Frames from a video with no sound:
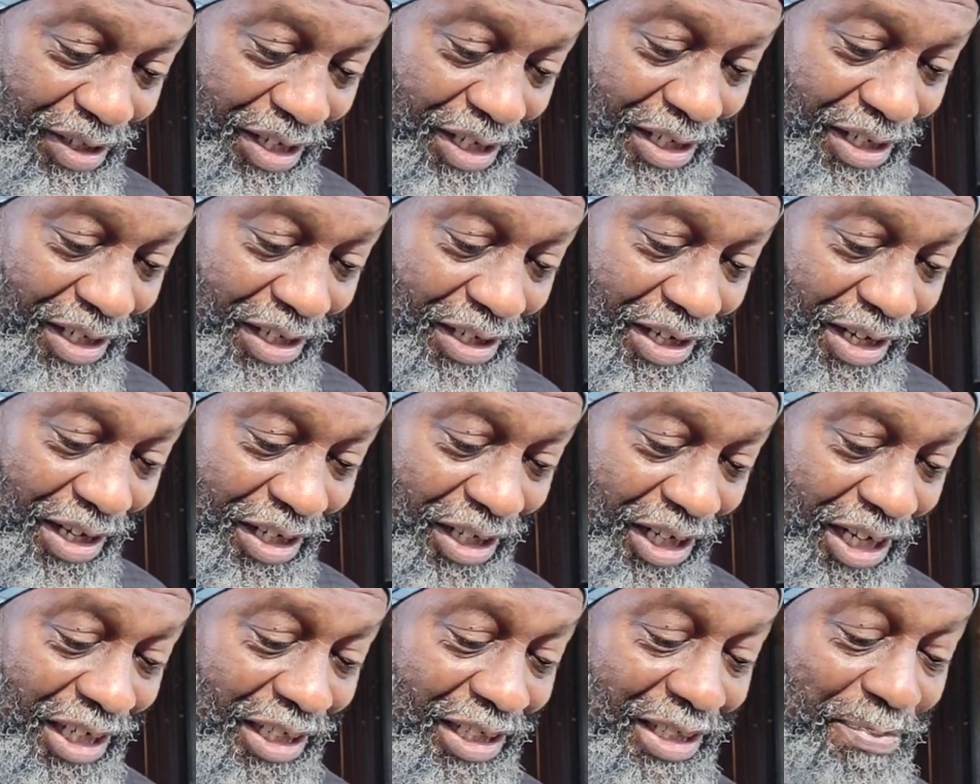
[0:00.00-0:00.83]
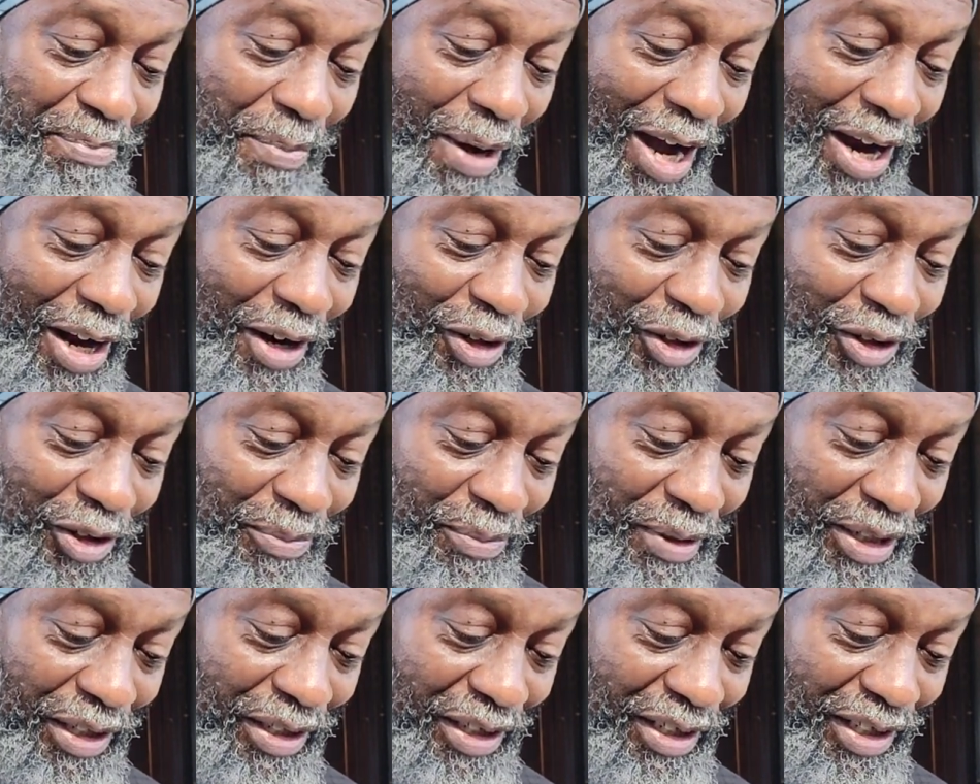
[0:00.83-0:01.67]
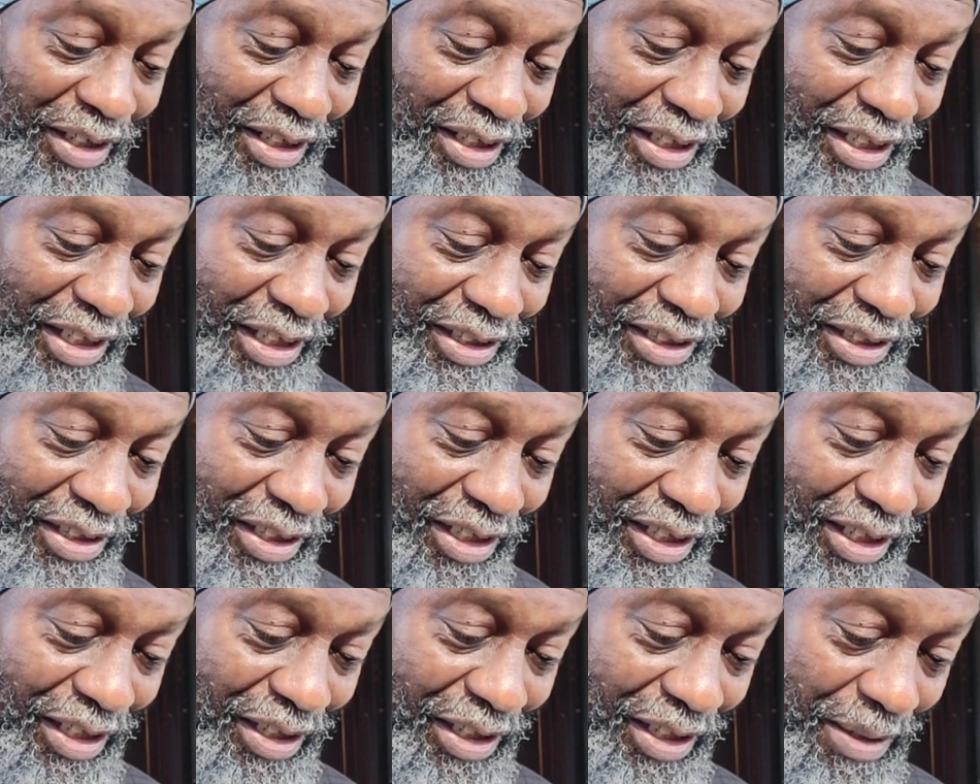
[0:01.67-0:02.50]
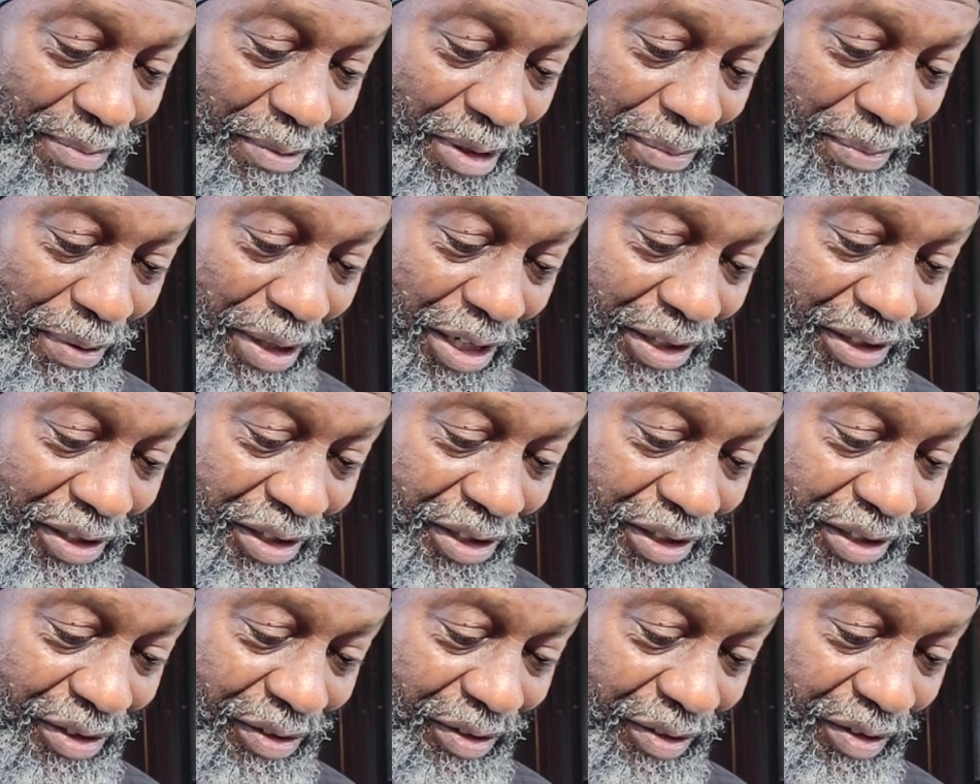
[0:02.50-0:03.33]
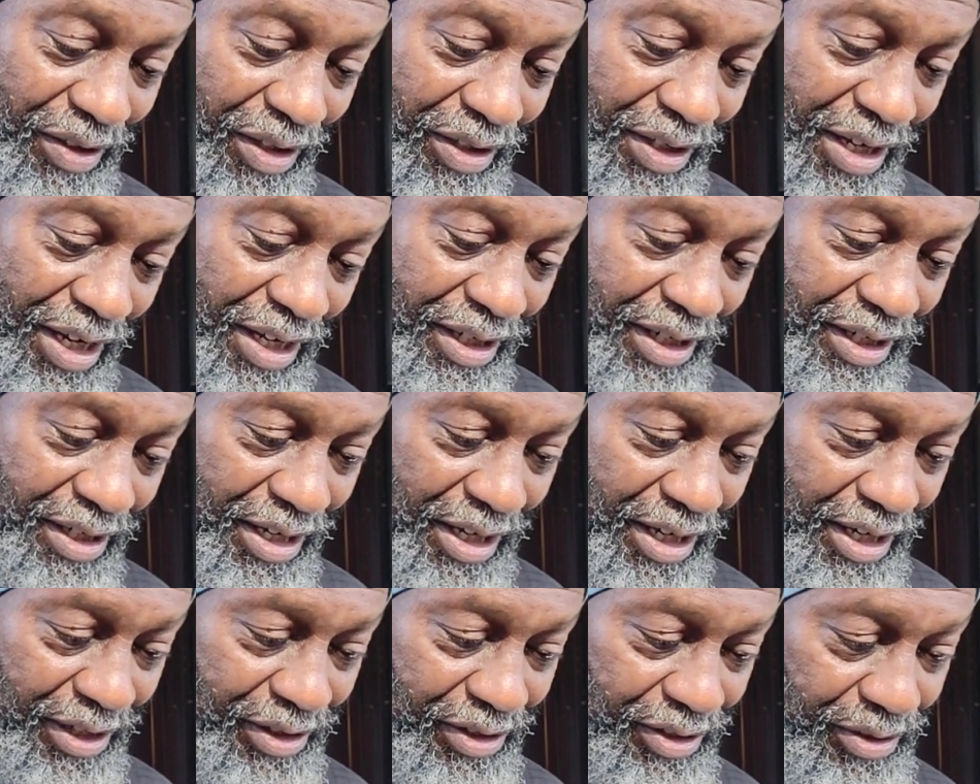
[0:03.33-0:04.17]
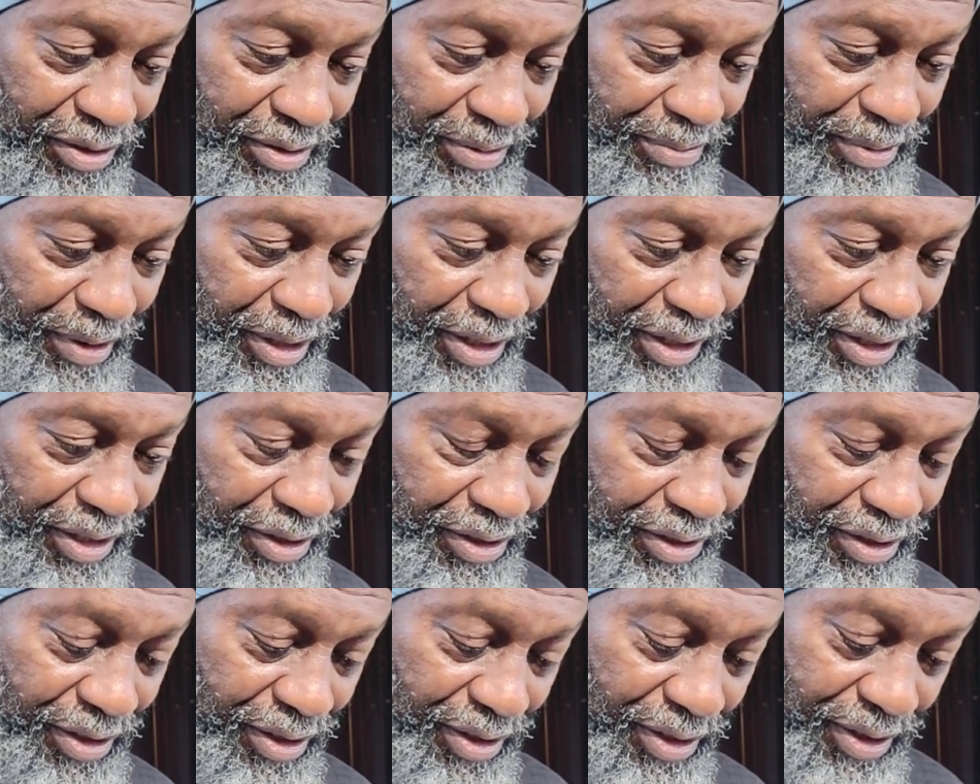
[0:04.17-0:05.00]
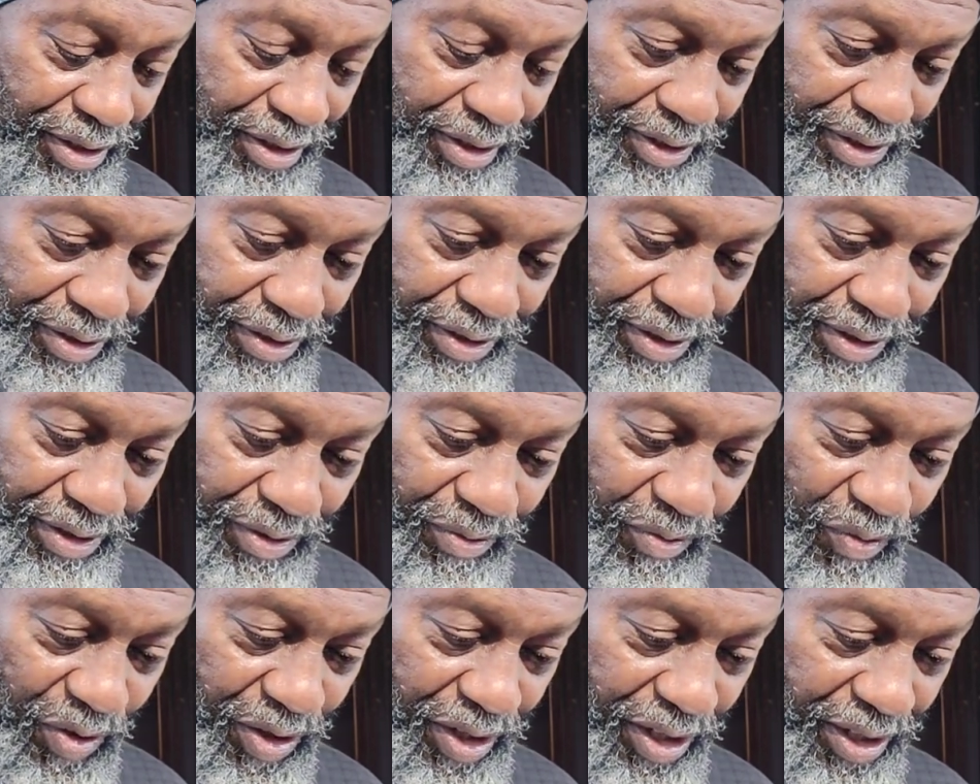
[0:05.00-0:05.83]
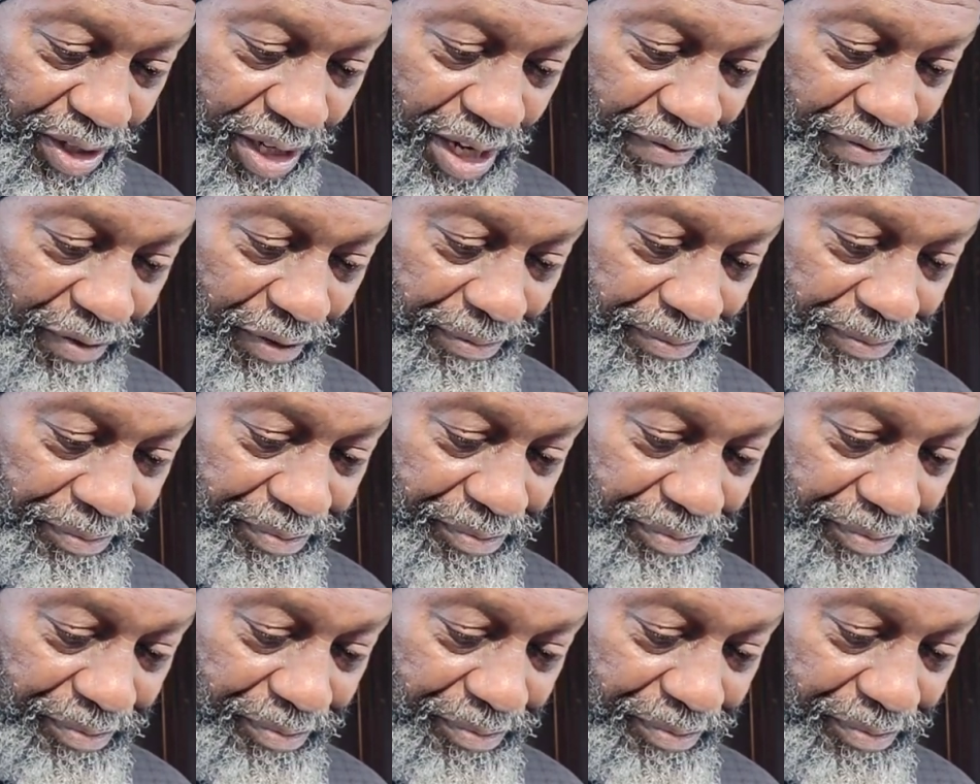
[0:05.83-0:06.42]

thing, it inspires me. It's uh, how many pages? Ninety nine to page uh, one eleven.